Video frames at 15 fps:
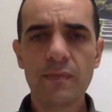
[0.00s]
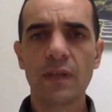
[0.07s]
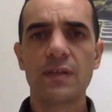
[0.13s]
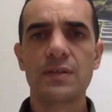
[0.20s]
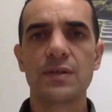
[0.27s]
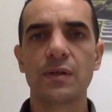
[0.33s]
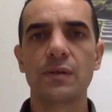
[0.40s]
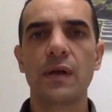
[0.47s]

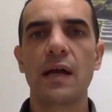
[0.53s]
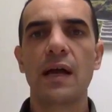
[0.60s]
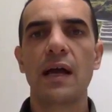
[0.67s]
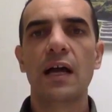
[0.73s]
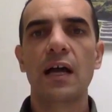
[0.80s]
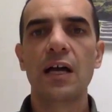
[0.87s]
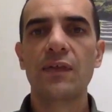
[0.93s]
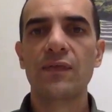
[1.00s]
So
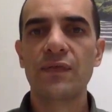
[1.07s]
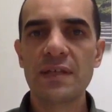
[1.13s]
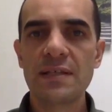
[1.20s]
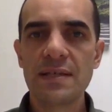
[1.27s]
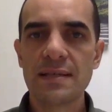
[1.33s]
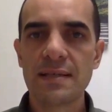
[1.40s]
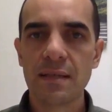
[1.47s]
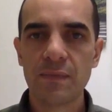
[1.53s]
if this
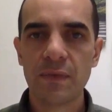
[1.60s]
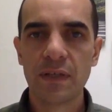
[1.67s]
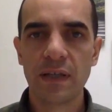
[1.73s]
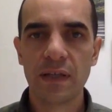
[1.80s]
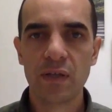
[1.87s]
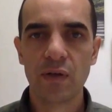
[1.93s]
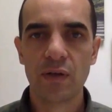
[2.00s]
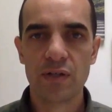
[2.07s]
is something that
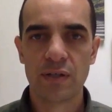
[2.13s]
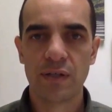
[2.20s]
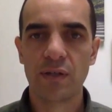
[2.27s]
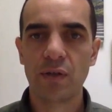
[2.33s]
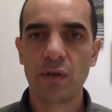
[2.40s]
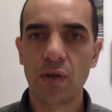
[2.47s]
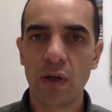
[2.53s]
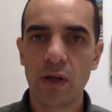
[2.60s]
you're interested in,
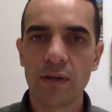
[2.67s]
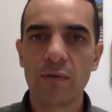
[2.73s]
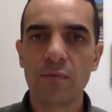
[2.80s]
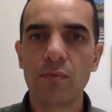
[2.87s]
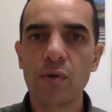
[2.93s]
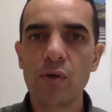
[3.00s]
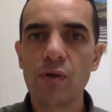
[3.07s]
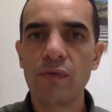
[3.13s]
you'd like to
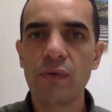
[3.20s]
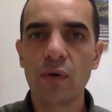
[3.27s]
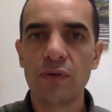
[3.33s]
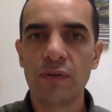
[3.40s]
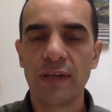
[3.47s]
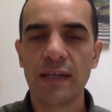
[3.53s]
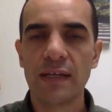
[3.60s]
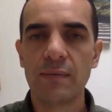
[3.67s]
move your
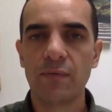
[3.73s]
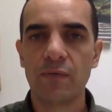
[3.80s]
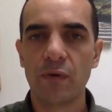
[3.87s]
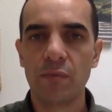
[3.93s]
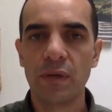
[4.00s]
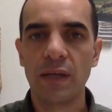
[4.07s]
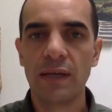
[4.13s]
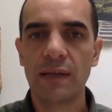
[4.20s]
team
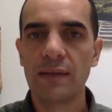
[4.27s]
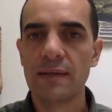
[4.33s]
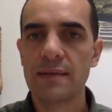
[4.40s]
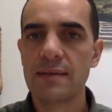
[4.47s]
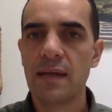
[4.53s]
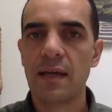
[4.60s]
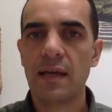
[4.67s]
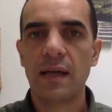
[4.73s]
from being
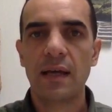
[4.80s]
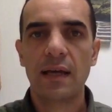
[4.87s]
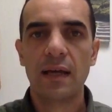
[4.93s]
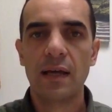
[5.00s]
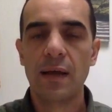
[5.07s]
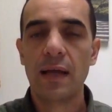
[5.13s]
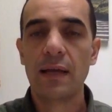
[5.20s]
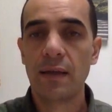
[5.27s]
this,
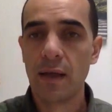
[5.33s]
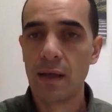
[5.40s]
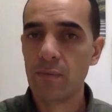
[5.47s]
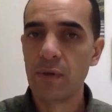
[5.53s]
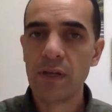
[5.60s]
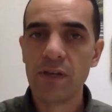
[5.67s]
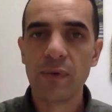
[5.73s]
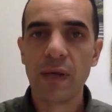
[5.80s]
and
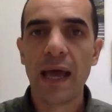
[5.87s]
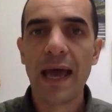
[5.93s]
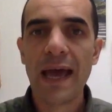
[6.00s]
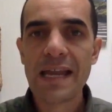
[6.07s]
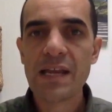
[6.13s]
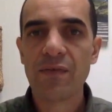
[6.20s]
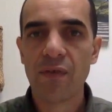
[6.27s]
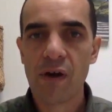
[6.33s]
believe me,
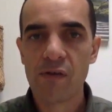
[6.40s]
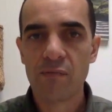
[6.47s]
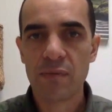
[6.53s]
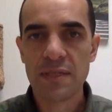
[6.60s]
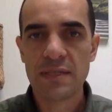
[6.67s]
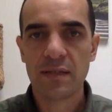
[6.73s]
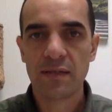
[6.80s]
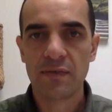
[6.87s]

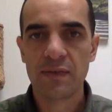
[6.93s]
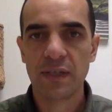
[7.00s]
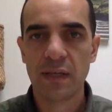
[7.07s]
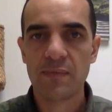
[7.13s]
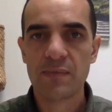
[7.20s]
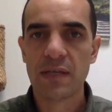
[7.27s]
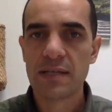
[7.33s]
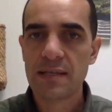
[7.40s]
85% of
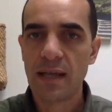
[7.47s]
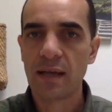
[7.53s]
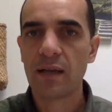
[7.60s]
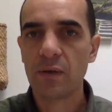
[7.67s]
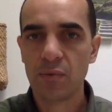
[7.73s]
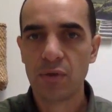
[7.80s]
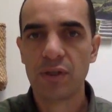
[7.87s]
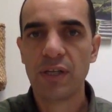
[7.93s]
teams are stuck
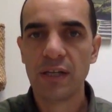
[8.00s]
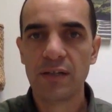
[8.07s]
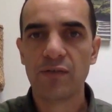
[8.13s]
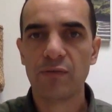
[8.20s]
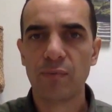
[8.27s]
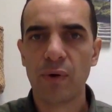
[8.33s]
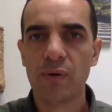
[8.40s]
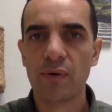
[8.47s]
in
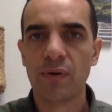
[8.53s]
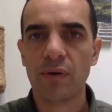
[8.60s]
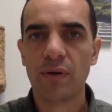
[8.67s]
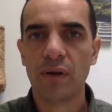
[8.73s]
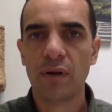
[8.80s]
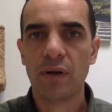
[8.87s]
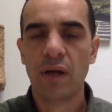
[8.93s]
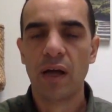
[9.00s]
protective mode.
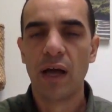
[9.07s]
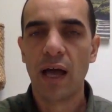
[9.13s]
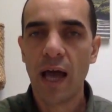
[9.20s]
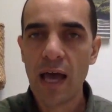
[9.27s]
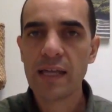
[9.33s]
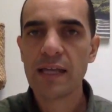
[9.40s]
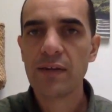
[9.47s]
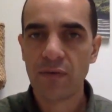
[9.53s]

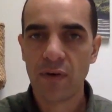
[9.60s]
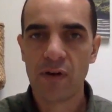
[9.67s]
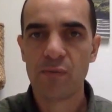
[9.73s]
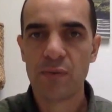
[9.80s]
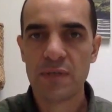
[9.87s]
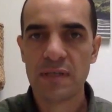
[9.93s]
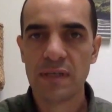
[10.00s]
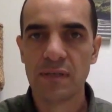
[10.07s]

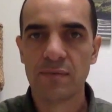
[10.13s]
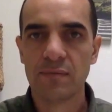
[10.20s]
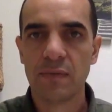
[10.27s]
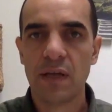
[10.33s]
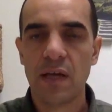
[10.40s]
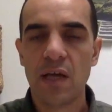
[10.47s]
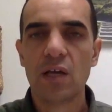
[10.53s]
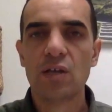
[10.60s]
85%.
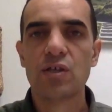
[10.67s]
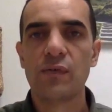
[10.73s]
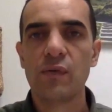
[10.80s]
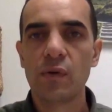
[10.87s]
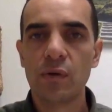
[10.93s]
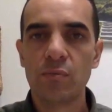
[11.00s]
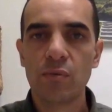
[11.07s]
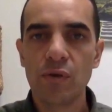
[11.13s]
So if you
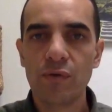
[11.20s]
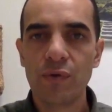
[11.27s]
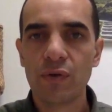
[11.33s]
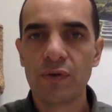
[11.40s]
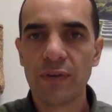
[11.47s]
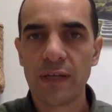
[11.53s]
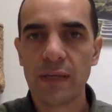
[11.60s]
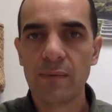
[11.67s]
want to move your
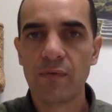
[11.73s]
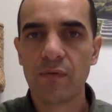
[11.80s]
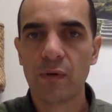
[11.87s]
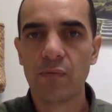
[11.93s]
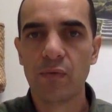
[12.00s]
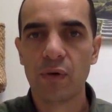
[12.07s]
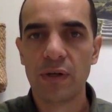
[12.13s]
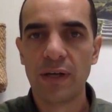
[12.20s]
team
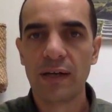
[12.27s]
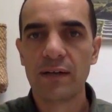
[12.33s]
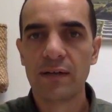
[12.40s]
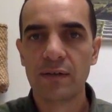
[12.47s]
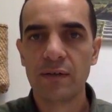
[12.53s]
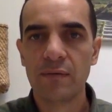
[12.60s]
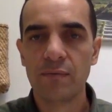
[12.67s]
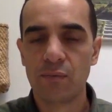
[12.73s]
from
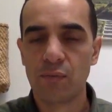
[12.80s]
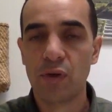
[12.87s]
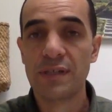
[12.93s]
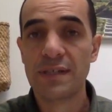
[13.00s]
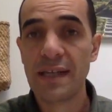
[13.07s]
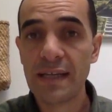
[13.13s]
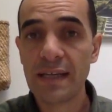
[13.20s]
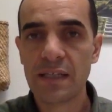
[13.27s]

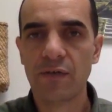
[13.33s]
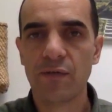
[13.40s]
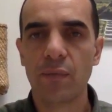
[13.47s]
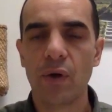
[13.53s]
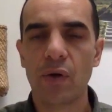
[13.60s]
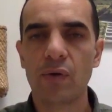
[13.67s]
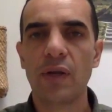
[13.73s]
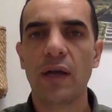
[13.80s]
protective
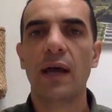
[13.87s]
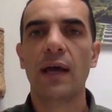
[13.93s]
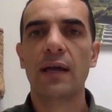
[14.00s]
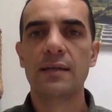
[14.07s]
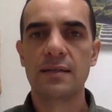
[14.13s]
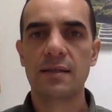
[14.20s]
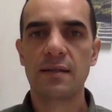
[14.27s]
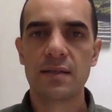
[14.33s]
mode
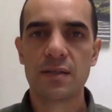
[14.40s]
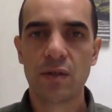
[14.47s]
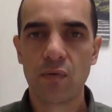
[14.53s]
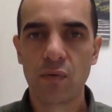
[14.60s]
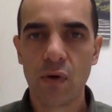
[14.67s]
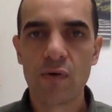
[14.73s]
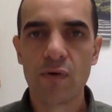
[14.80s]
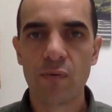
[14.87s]
into this
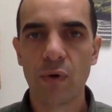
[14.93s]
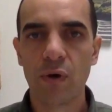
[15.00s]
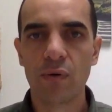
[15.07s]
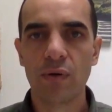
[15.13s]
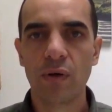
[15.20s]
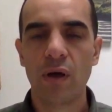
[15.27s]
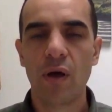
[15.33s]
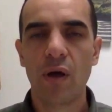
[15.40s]
growth mode,